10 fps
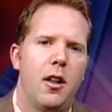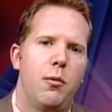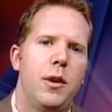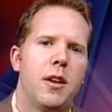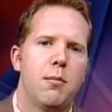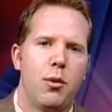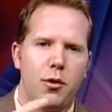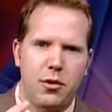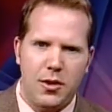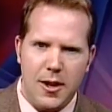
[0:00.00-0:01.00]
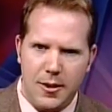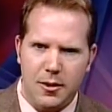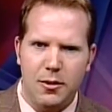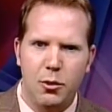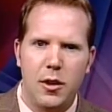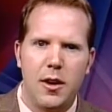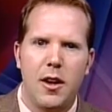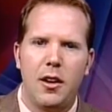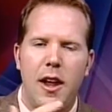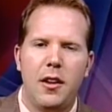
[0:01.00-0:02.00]
we can proceed to doing
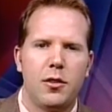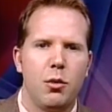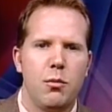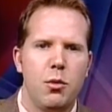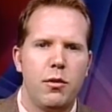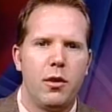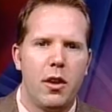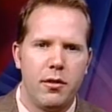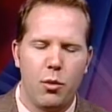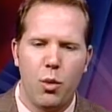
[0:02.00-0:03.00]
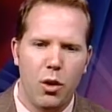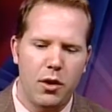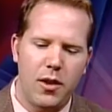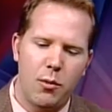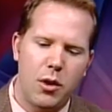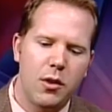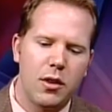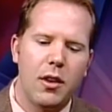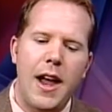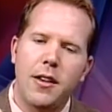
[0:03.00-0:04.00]
a laser removal of the wart. And we use
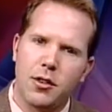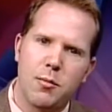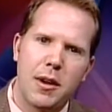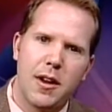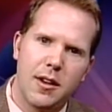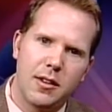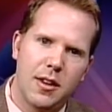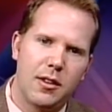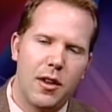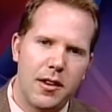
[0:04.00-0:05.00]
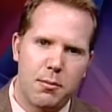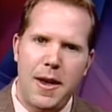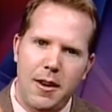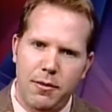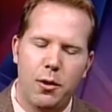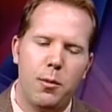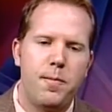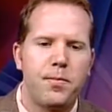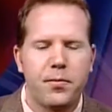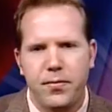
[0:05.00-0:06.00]
a laser because it's less painful.
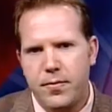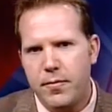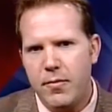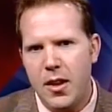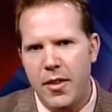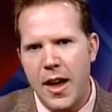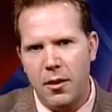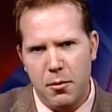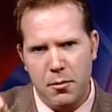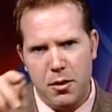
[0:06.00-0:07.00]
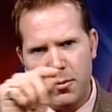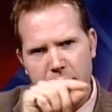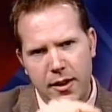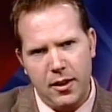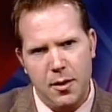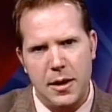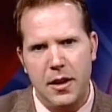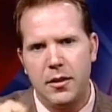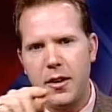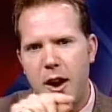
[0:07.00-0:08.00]
That completely
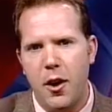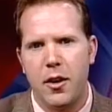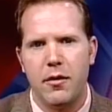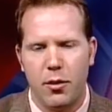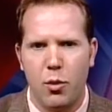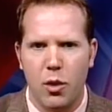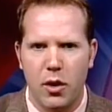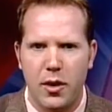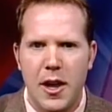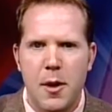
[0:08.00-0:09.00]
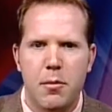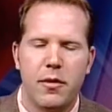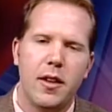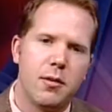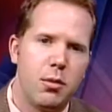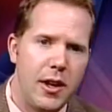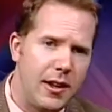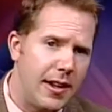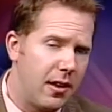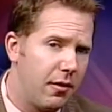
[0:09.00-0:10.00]
eliminates the area of the wart, prevents
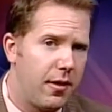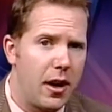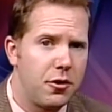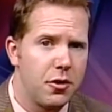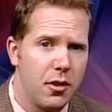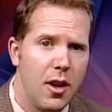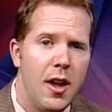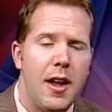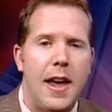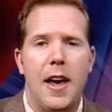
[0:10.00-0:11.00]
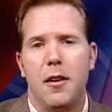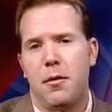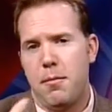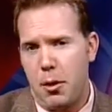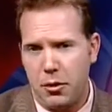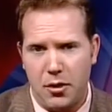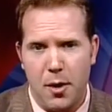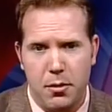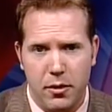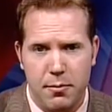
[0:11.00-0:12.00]
bleeding and infection, and
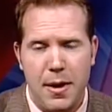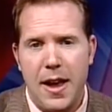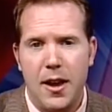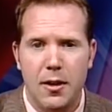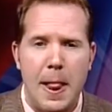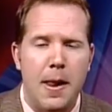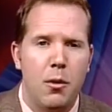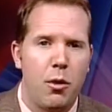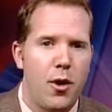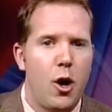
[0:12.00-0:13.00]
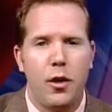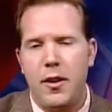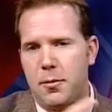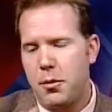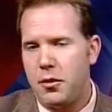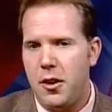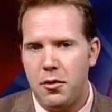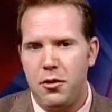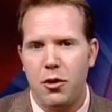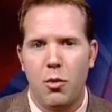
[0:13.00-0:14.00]
postoperative pain. With all of these
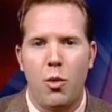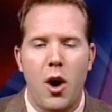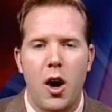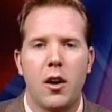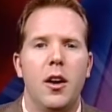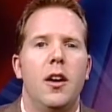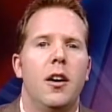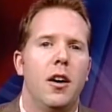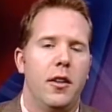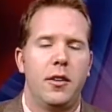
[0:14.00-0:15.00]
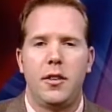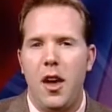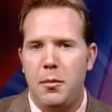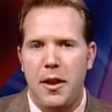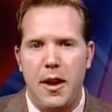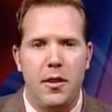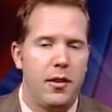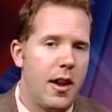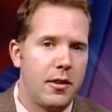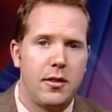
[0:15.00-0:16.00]
procedures, you can walk the same day, the
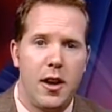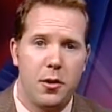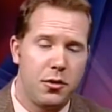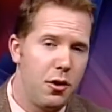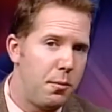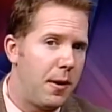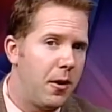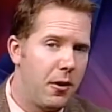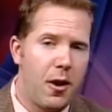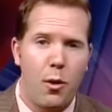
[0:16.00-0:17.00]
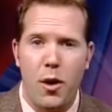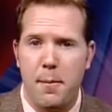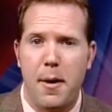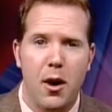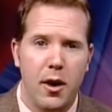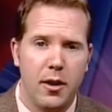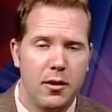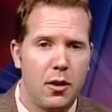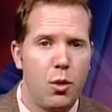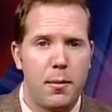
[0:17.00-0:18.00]
next day. There's no period of non-weight bearing.
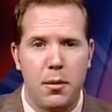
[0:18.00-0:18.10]
It's a quick